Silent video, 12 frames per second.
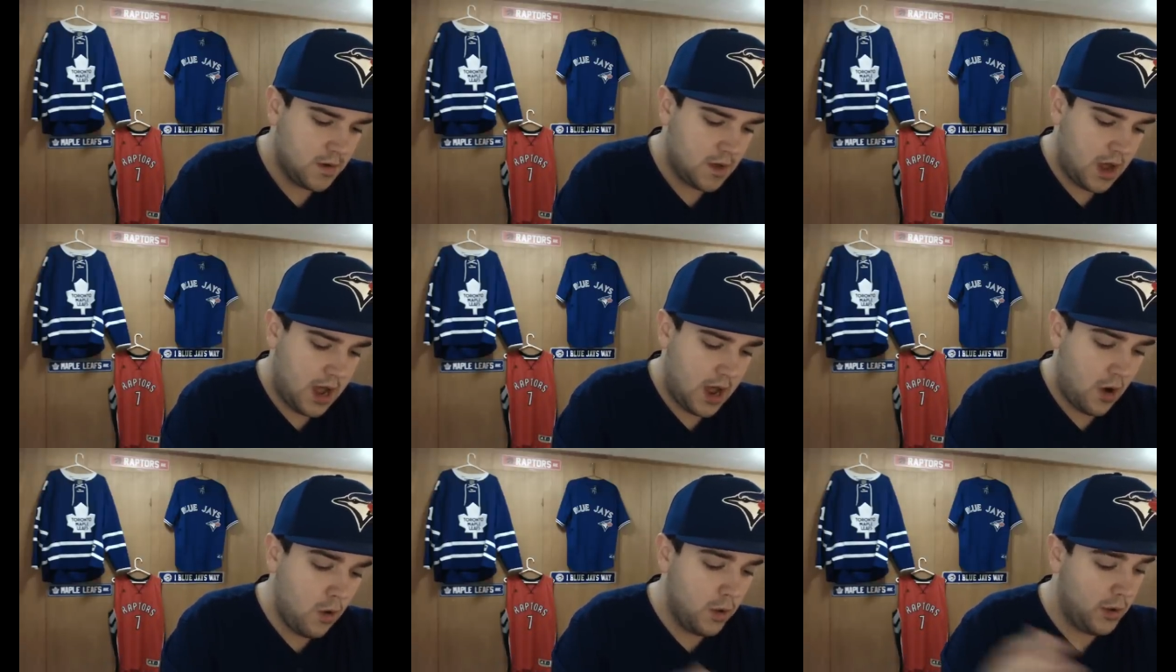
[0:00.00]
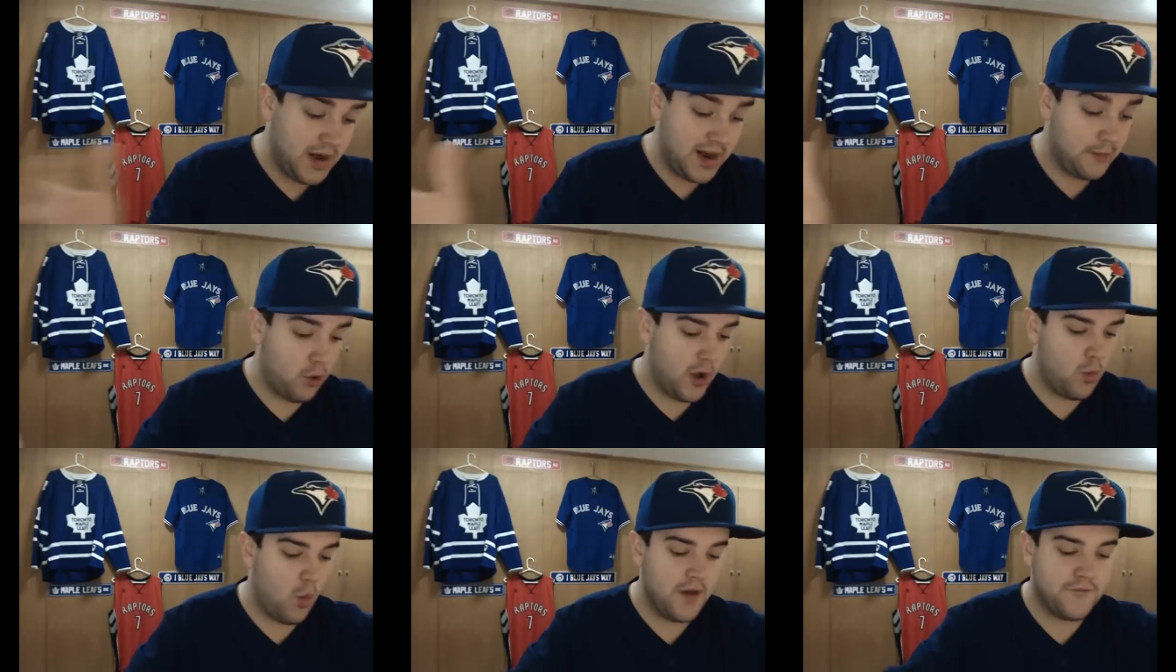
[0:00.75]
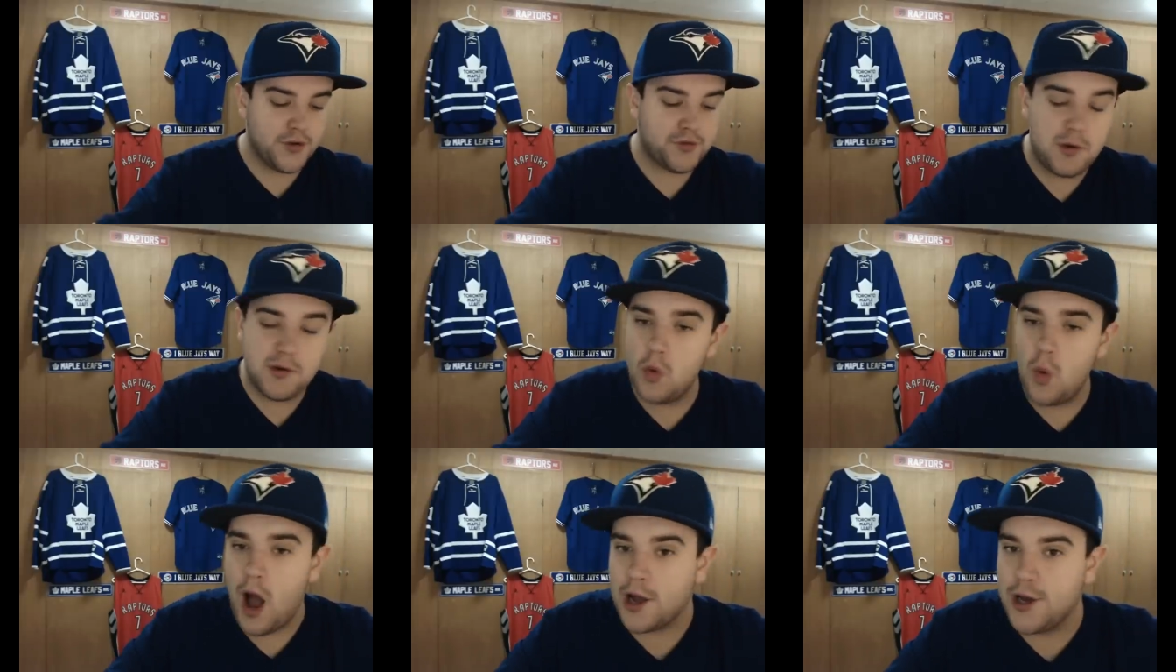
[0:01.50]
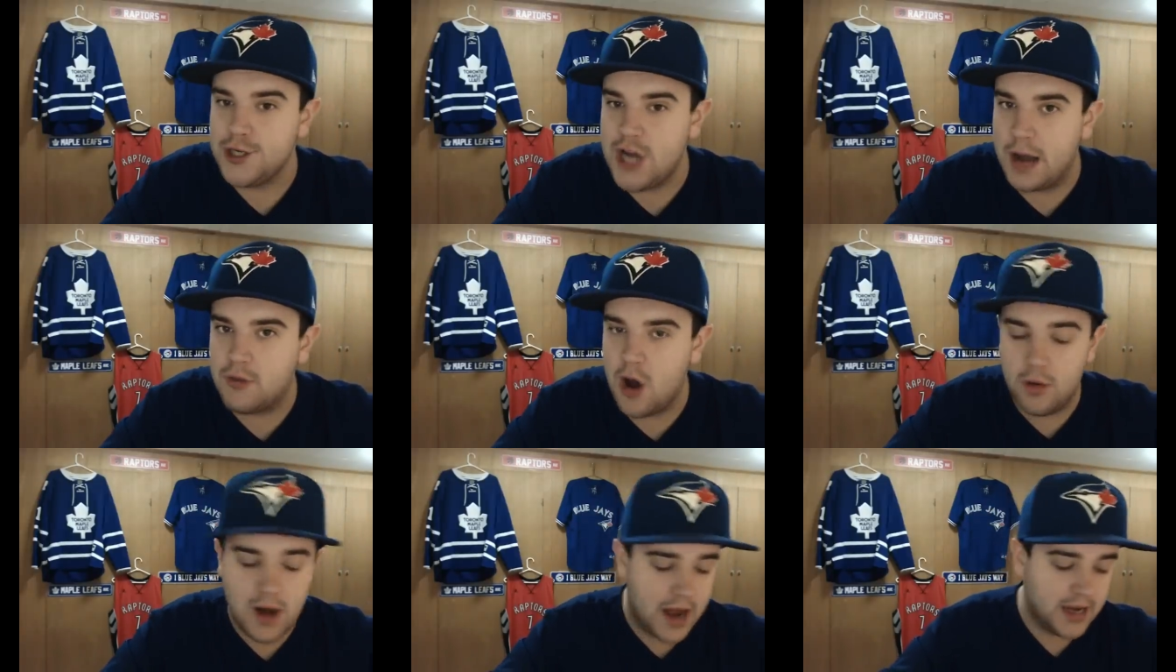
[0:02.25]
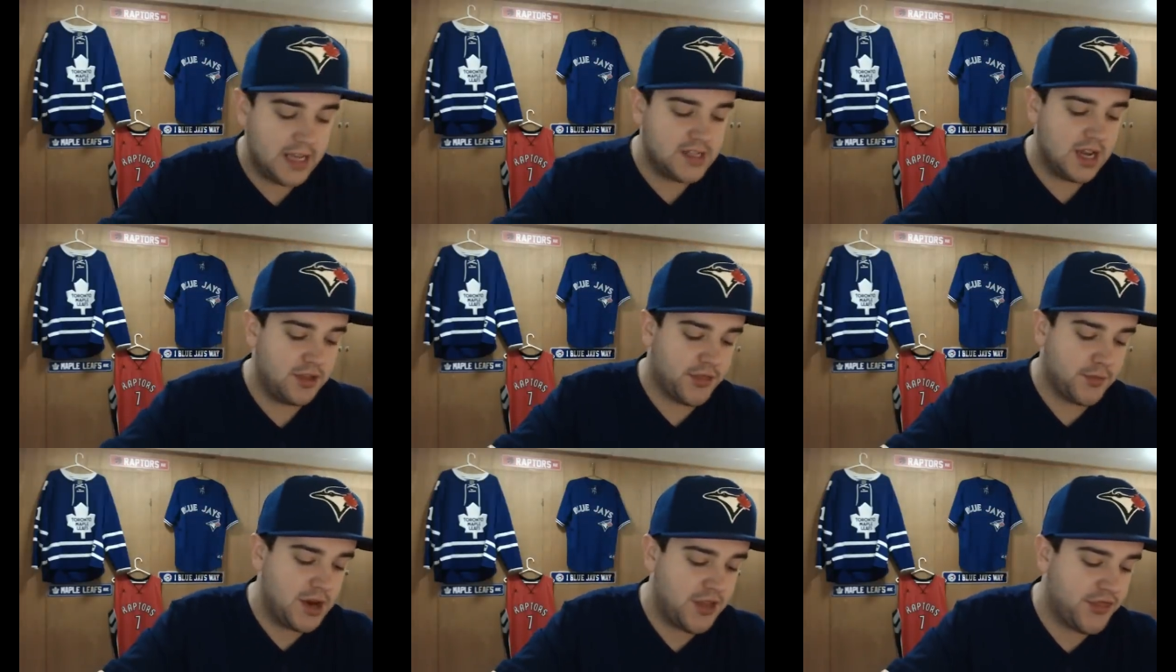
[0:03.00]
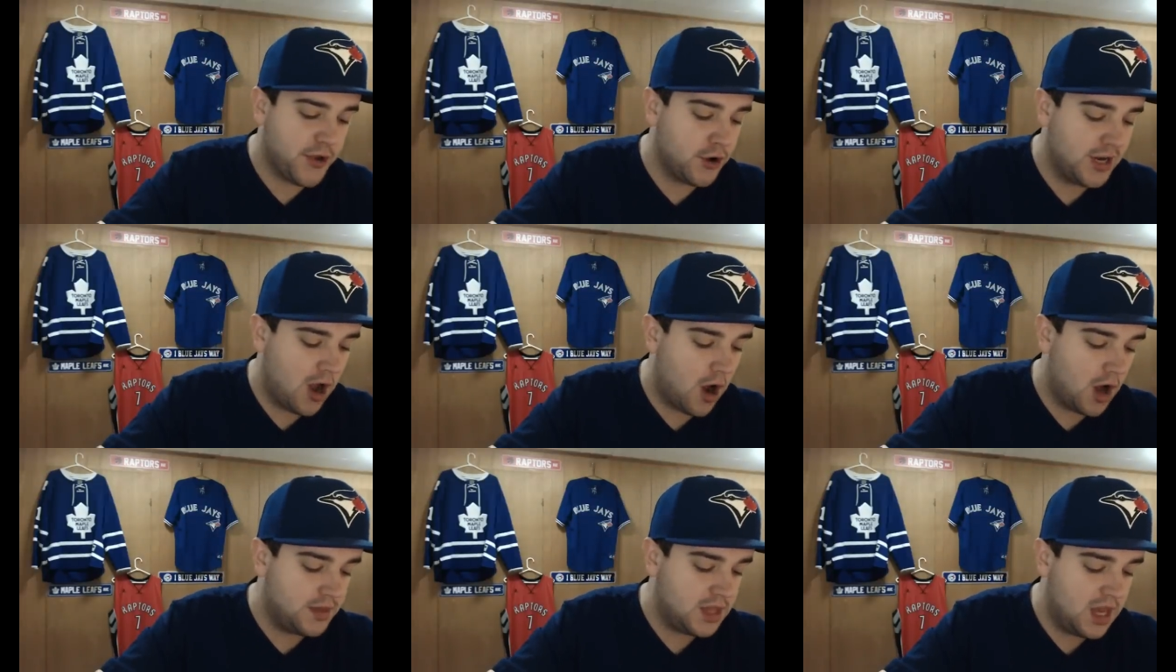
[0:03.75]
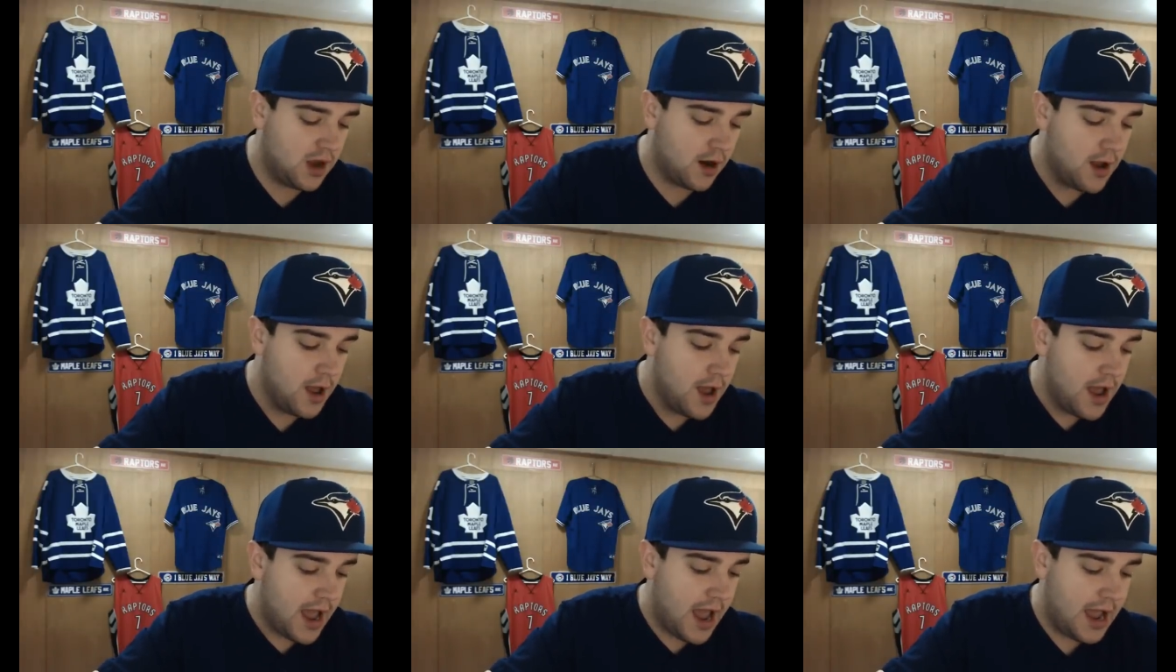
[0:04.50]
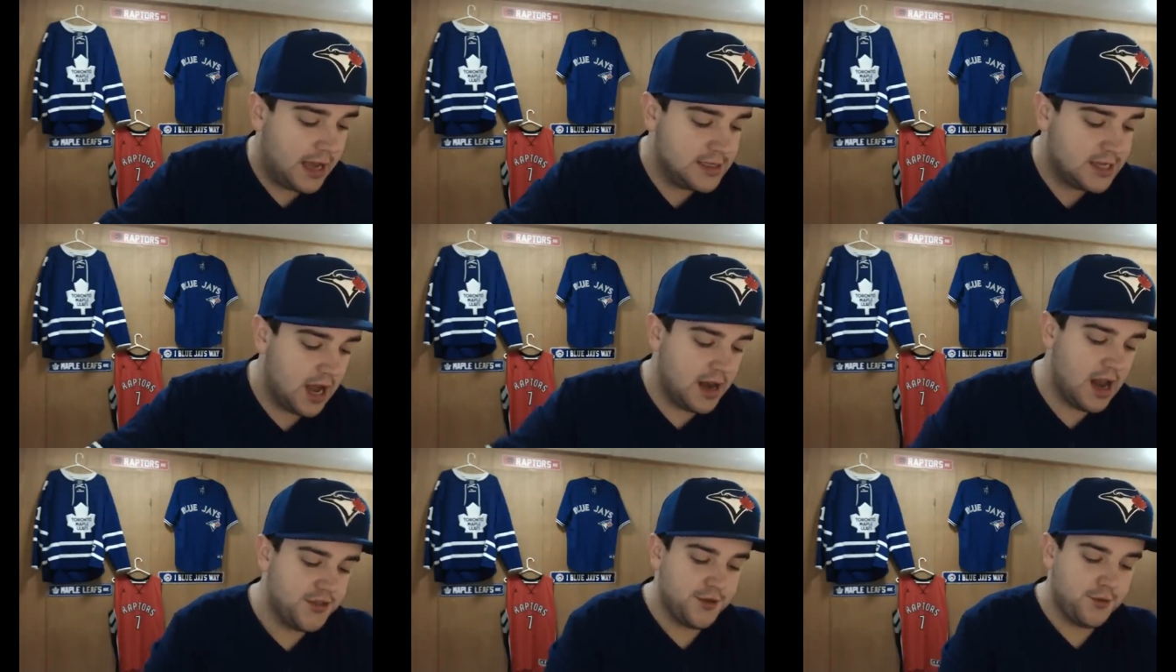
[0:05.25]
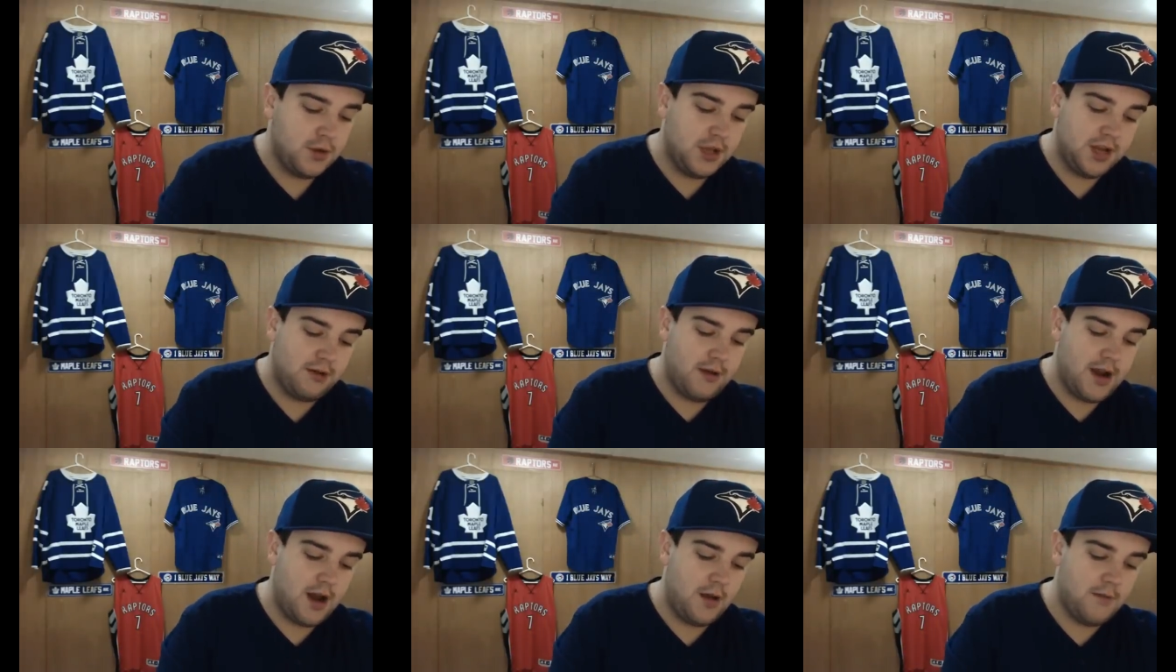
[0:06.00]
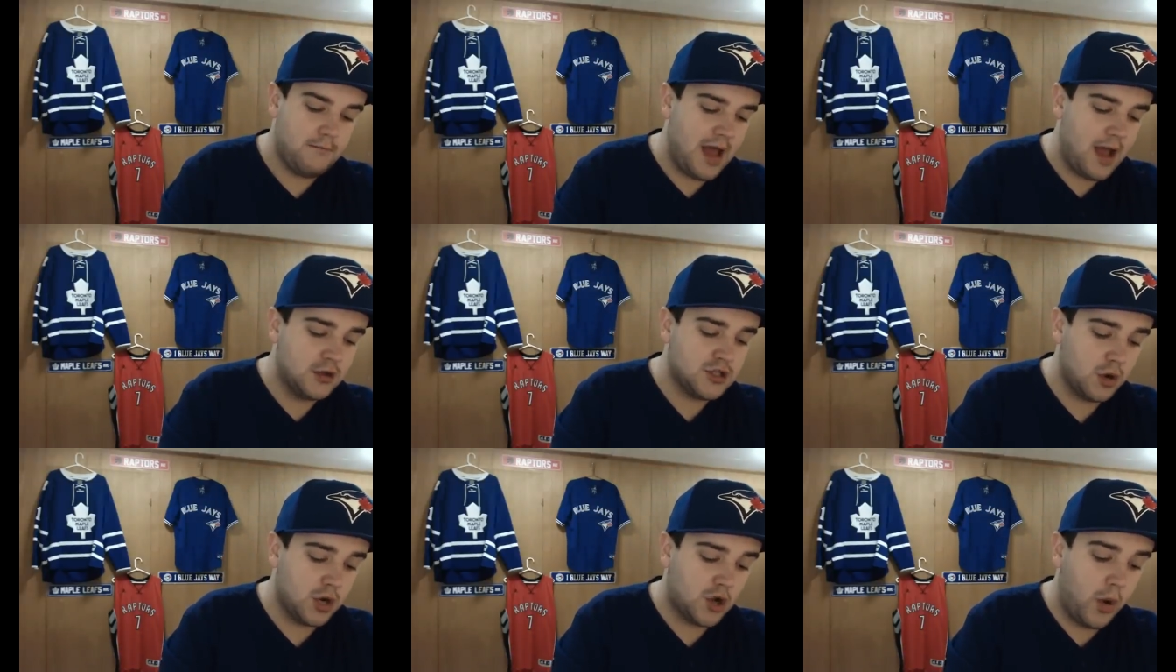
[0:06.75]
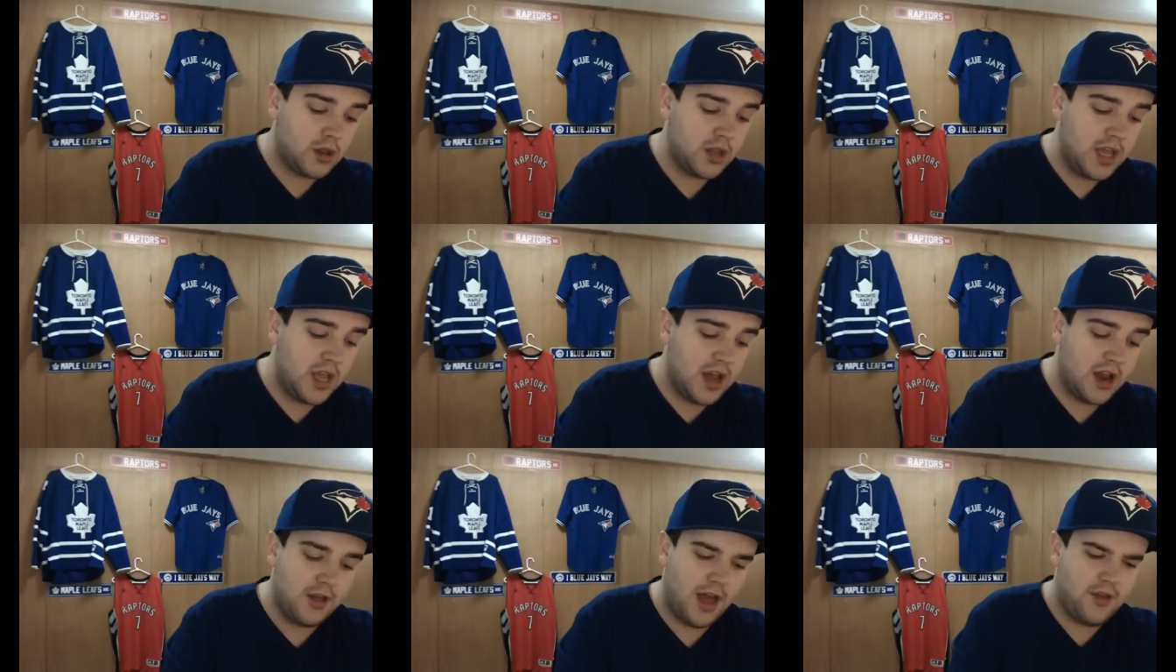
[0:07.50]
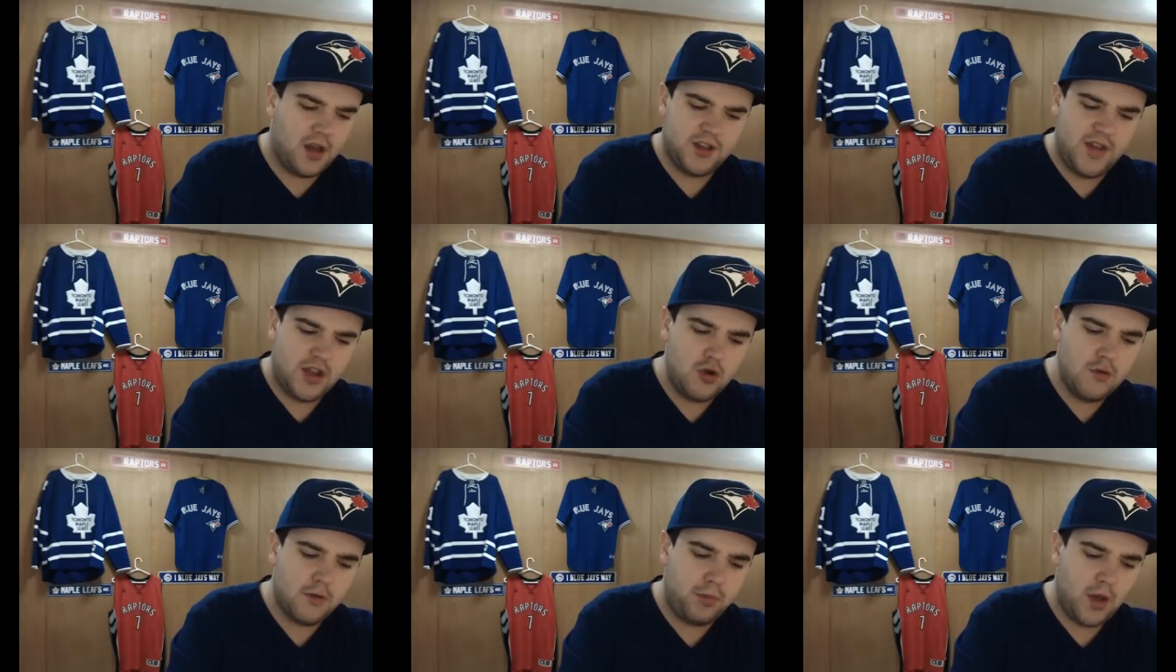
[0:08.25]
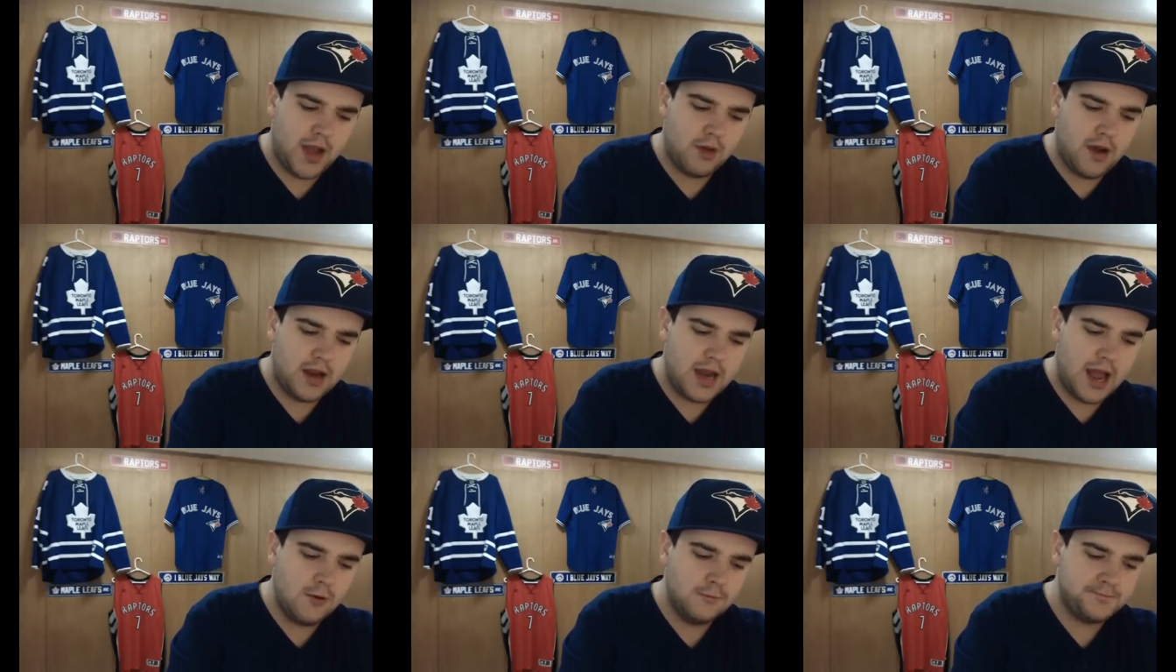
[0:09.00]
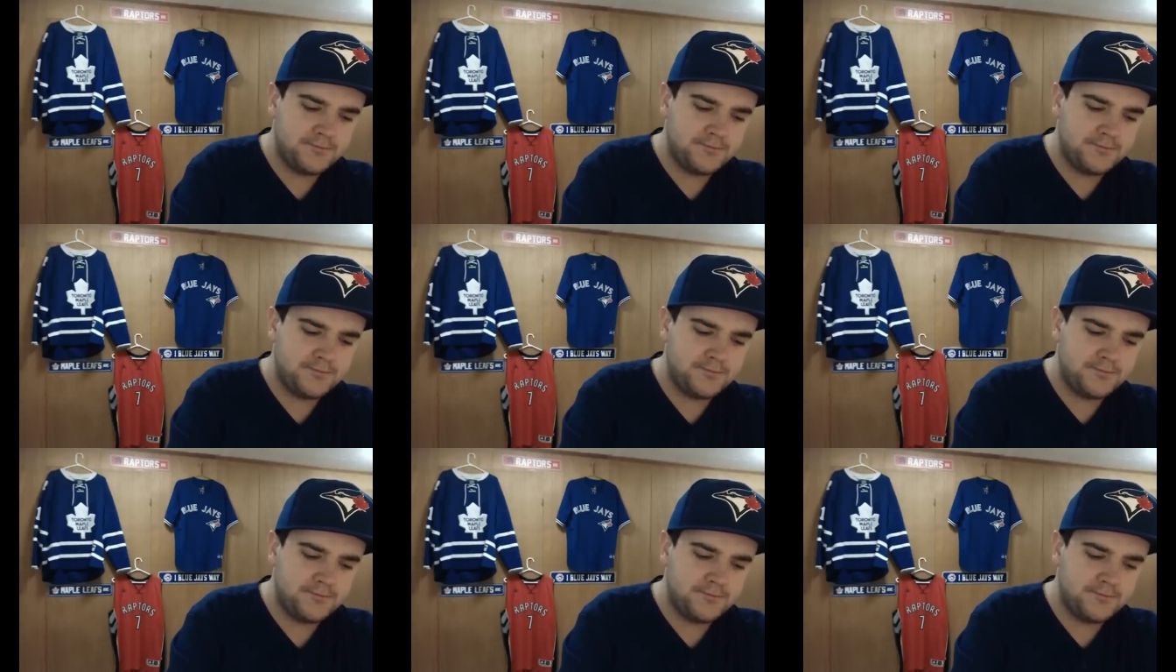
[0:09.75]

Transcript: Uh, oh, we ended up going one for three with a walk. Good job, Conine. He's hitting 330 on the year, and uh, nothing really great on the mound. So we're going to quickly. I don't, is Vancouver playing right now?